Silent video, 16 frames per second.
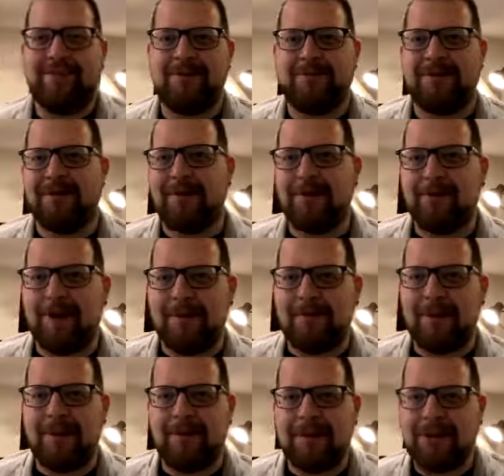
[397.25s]
So if I know where I'm
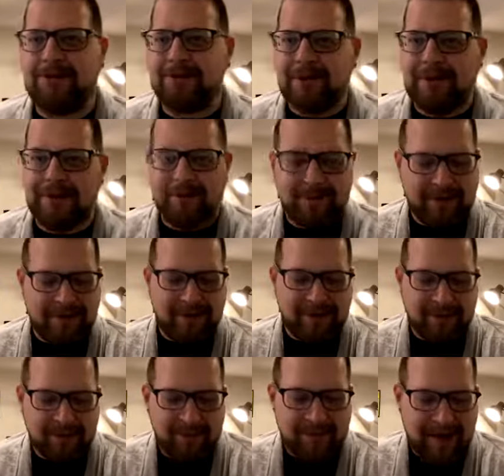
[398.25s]
going, it gives me a little bit of a
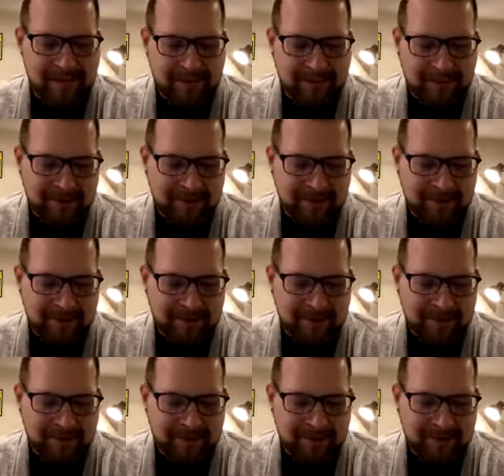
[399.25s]
roadmap,